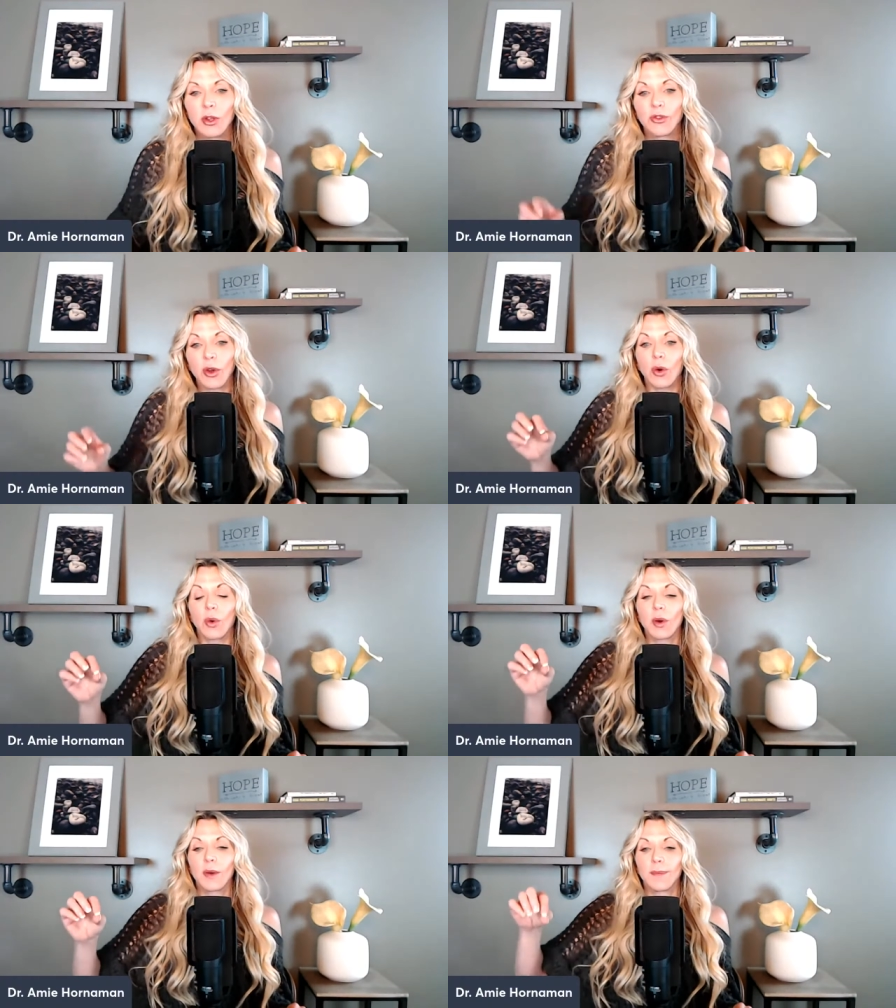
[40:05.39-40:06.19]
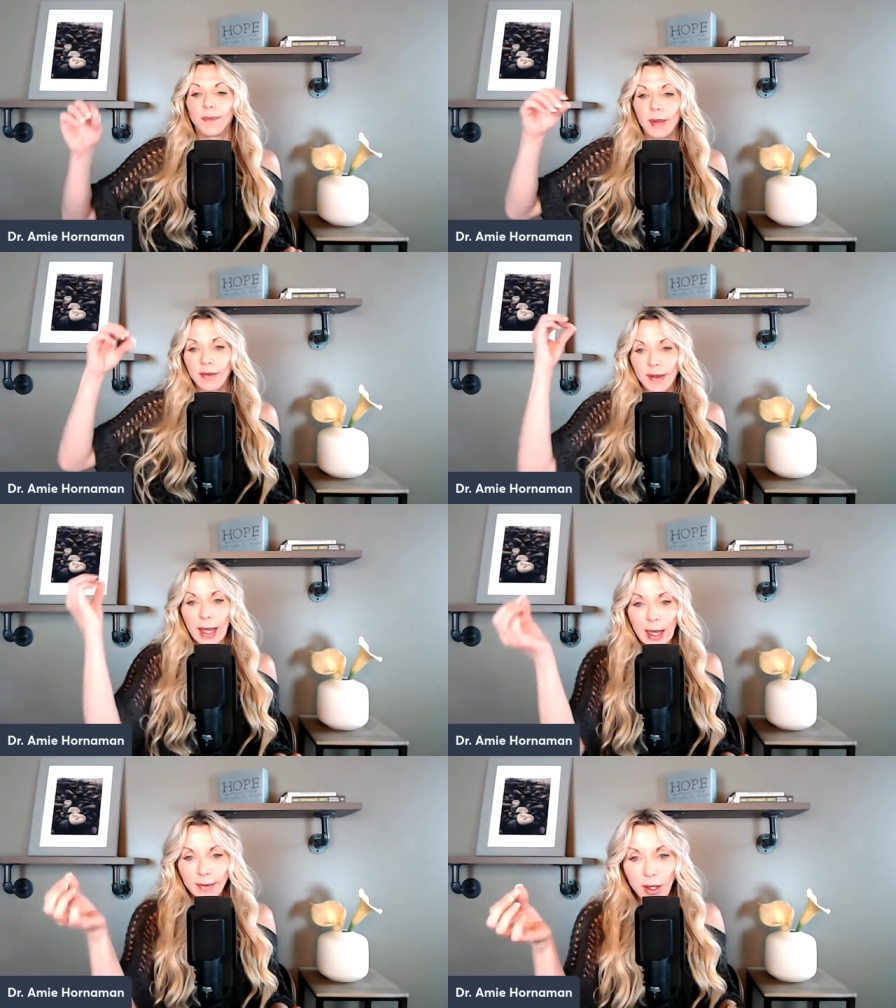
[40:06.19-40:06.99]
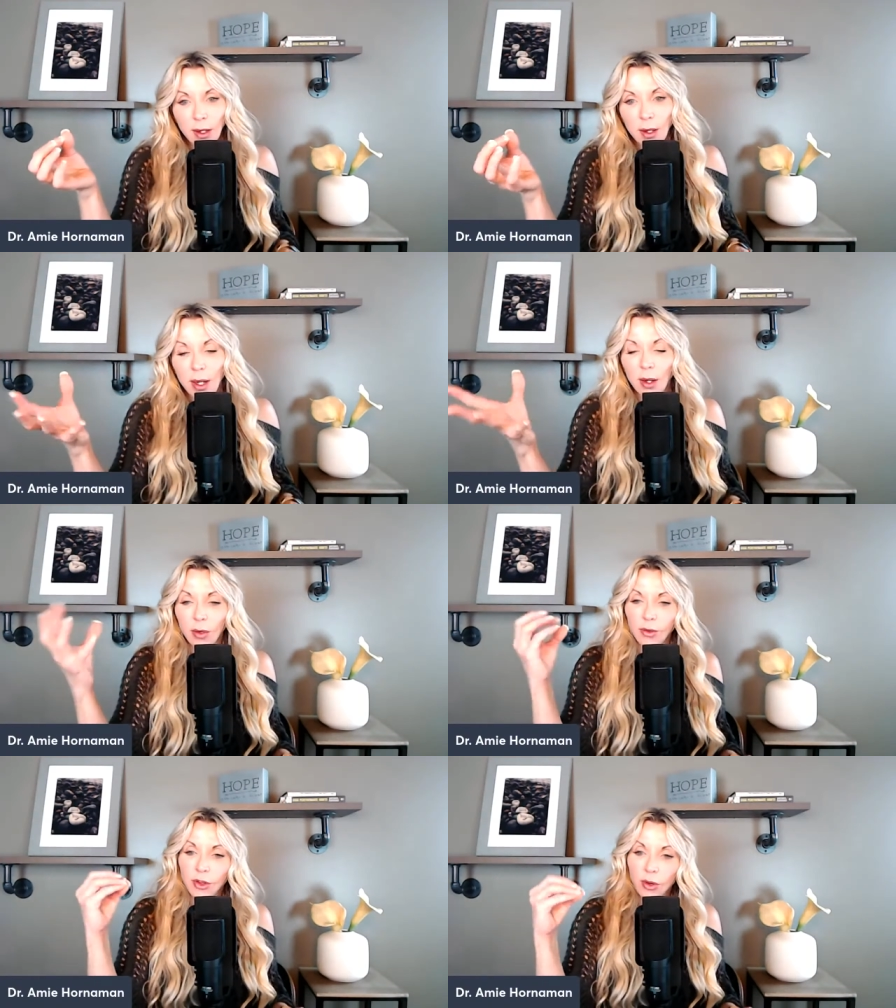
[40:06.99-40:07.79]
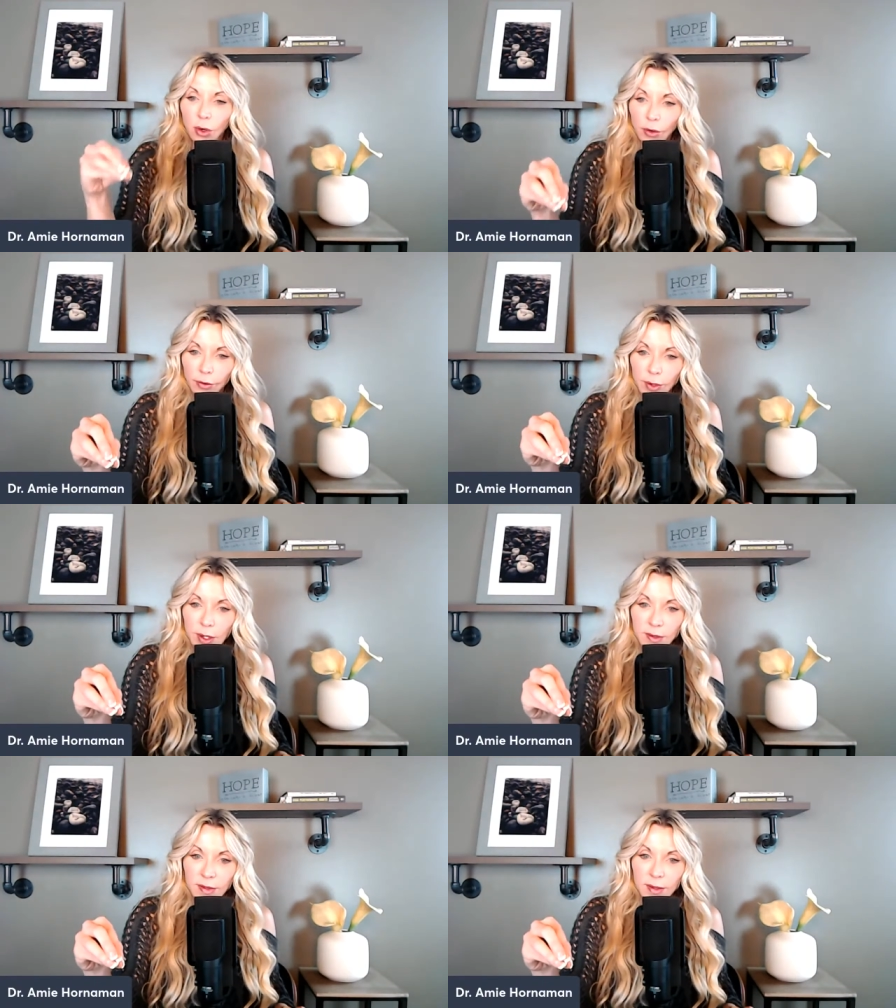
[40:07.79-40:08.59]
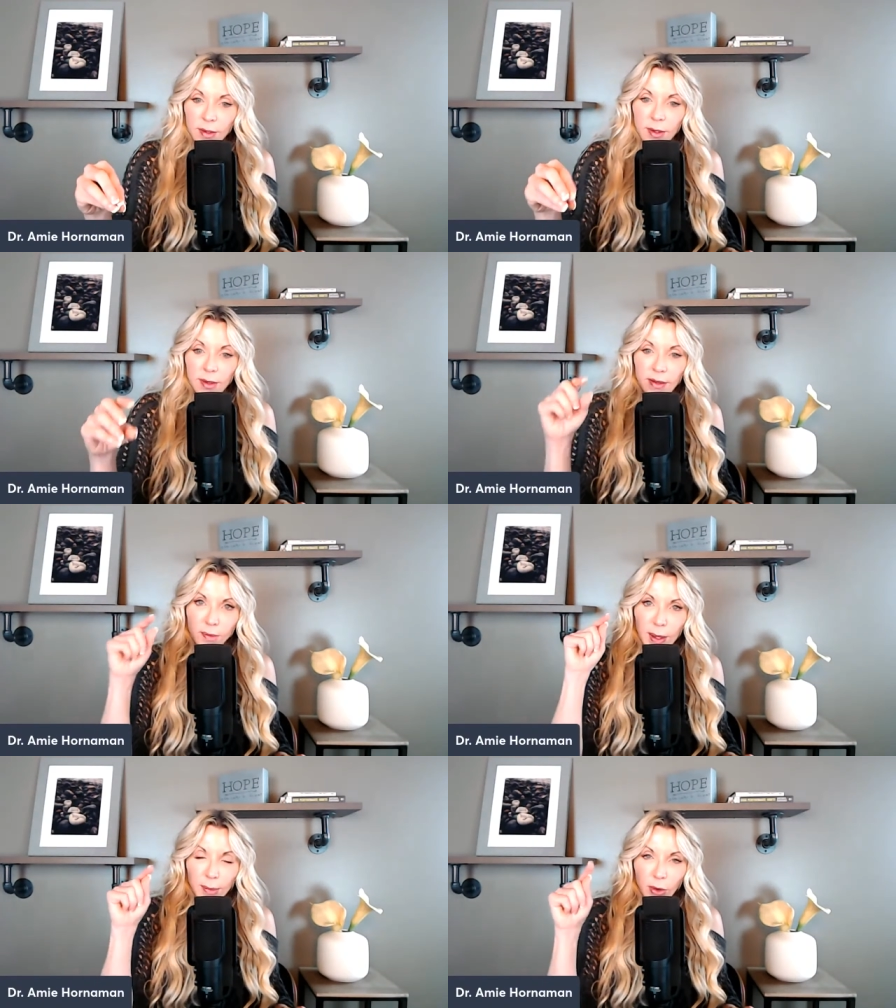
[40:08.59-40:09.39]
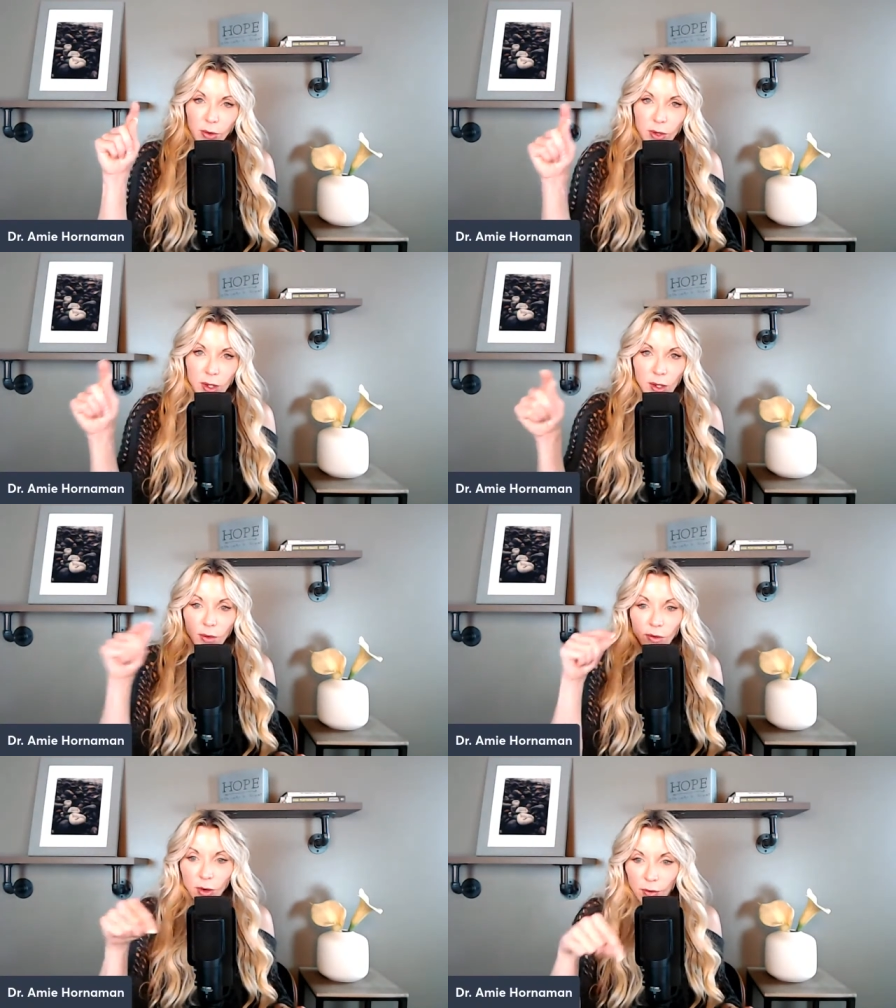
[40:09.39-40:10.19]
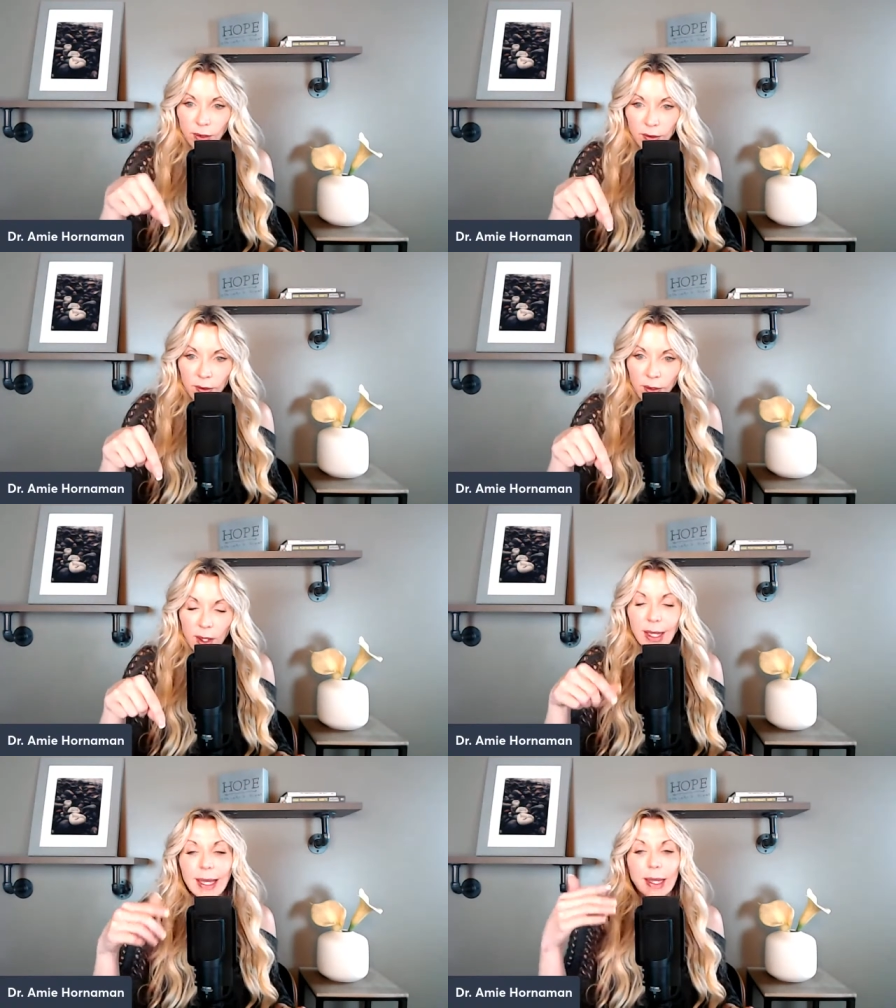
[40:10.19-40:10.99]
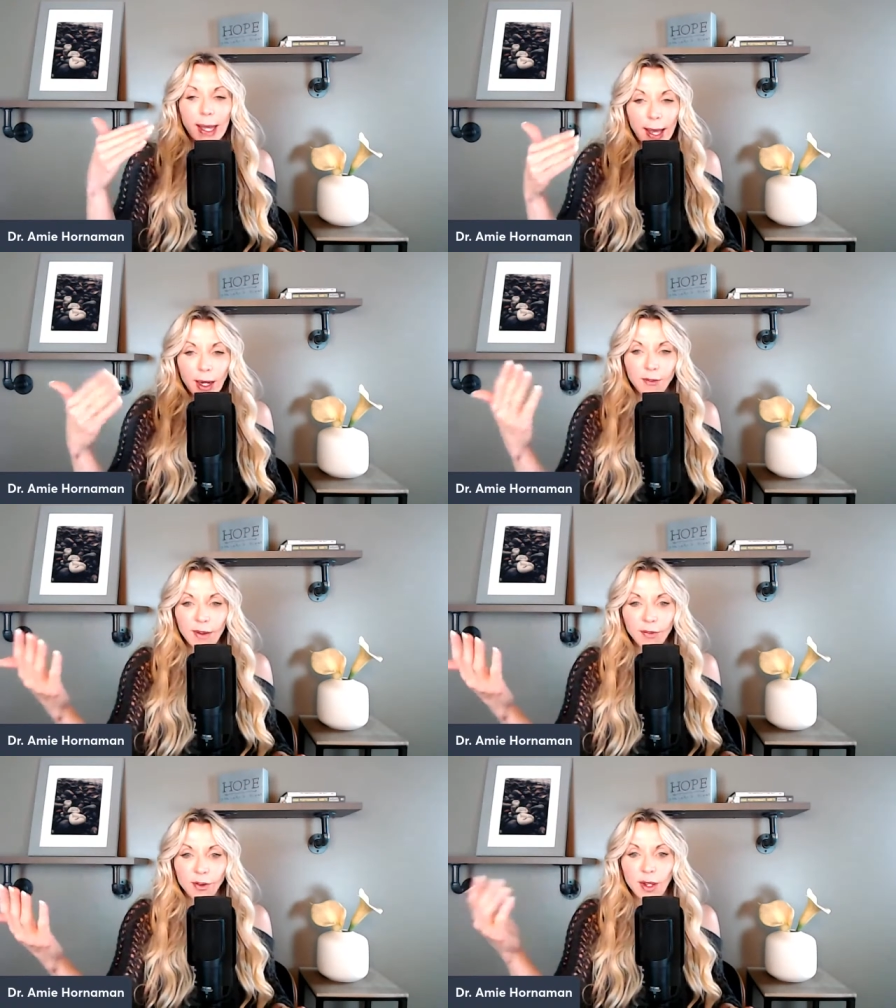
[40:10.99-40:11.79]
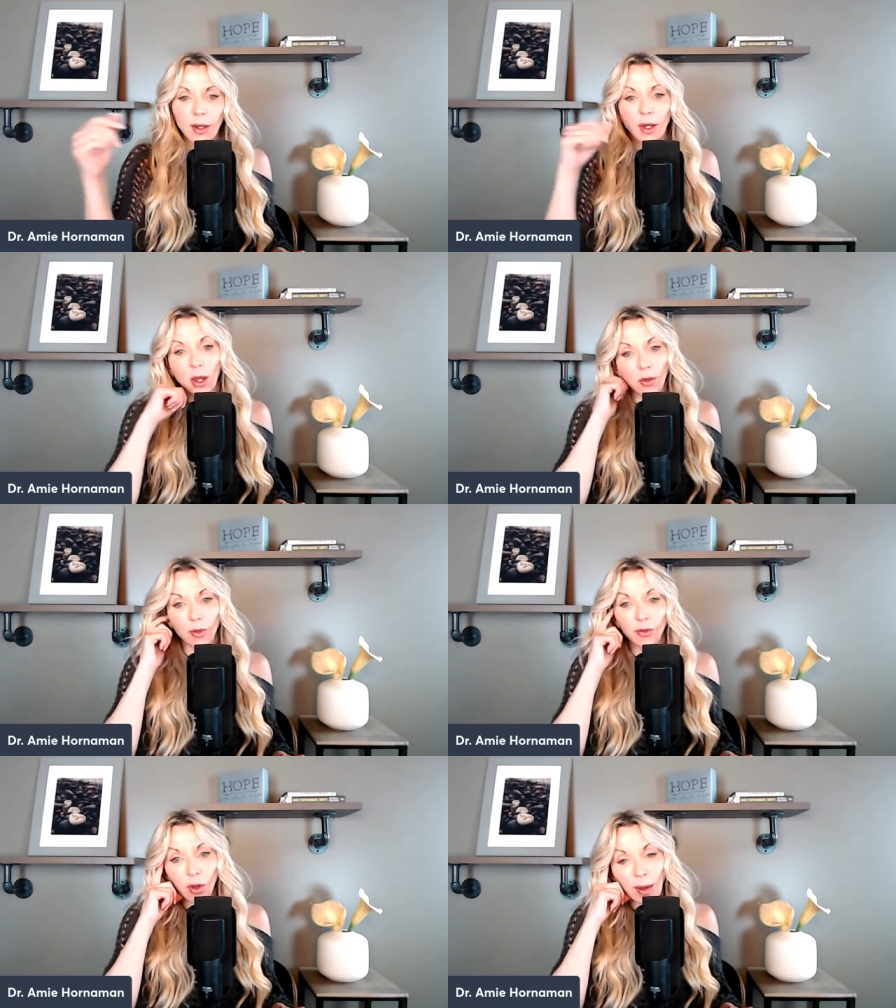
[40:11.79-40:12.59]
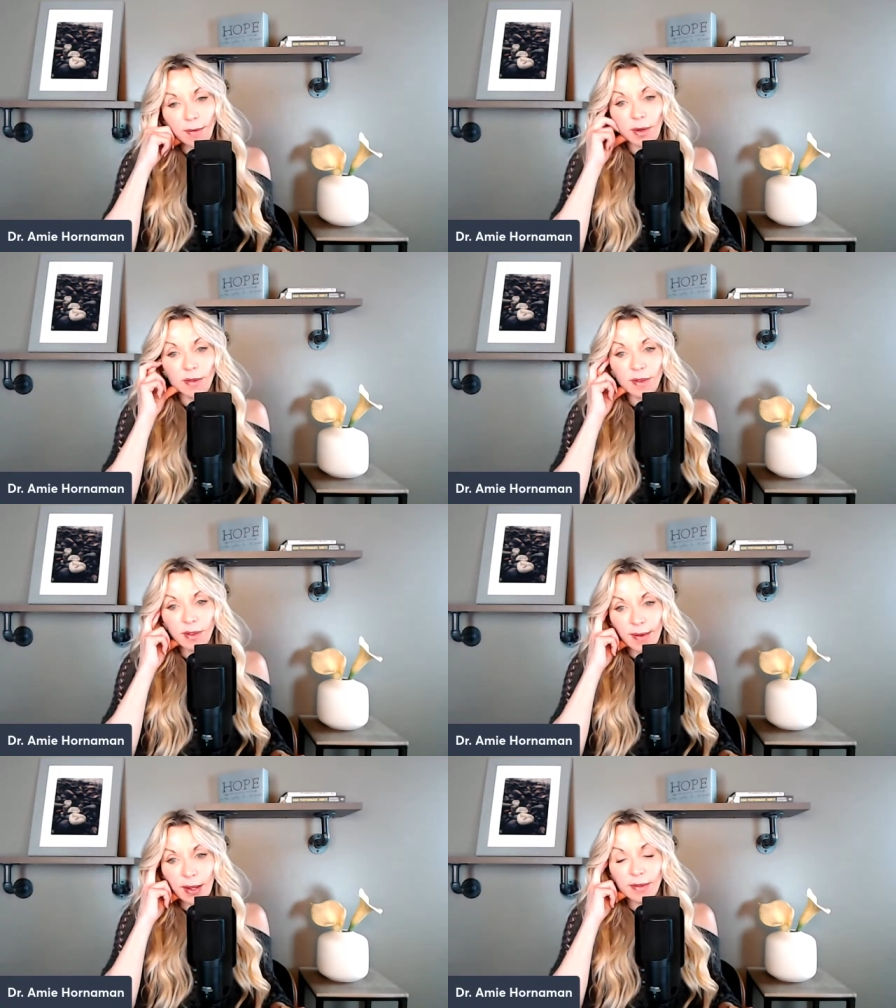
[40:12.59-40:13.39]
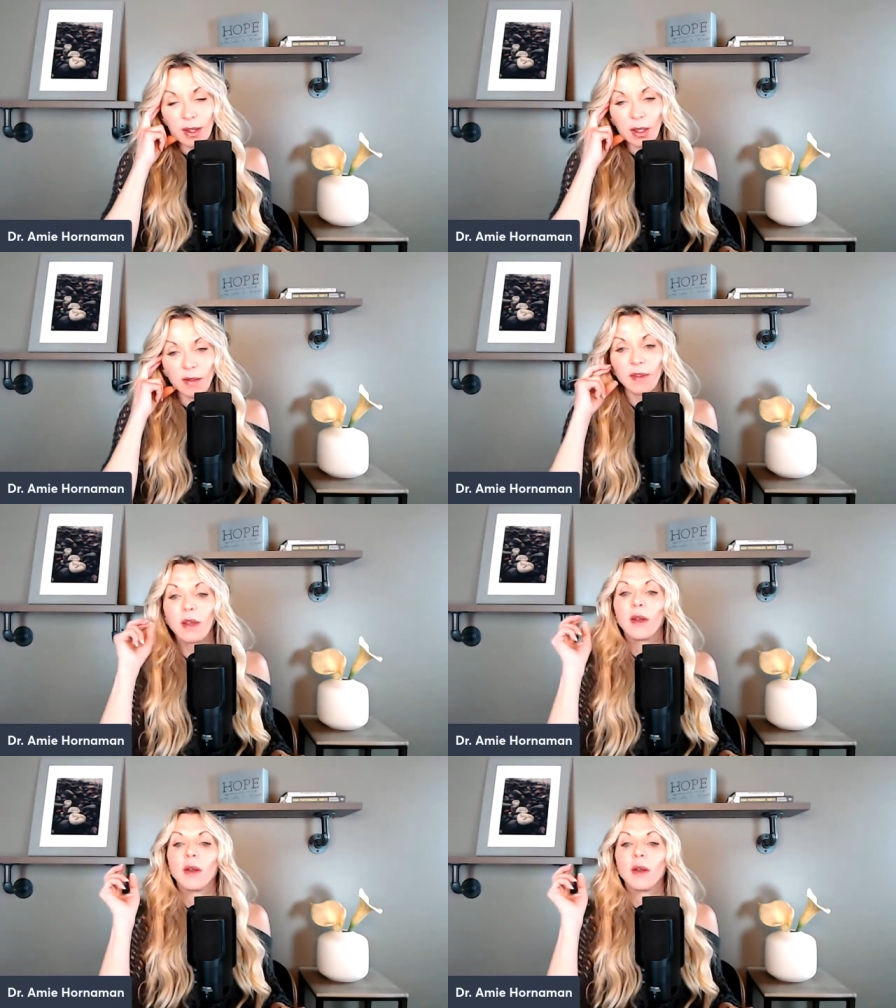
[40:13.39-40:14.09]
So if you have it and it goes to your ovaries, that spike protein goes to your ovaries, it can affect fertility, although there's no evidence that the vaccines